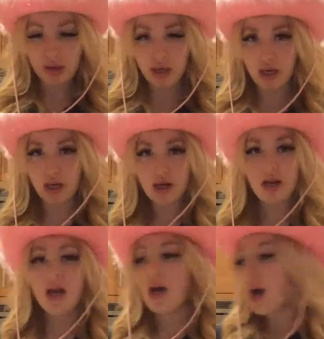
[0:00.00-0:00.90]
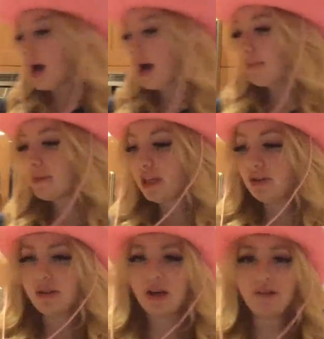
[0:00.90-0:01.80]
here. The other
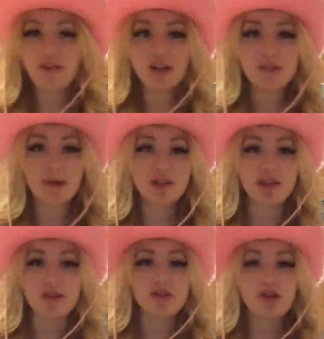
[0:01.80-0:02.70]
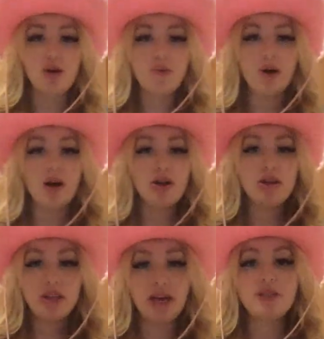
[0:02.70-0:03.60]
thing I forgot to mention. So
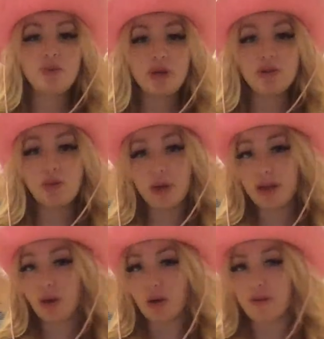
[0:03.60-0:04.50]
yes, we use Greek yogurt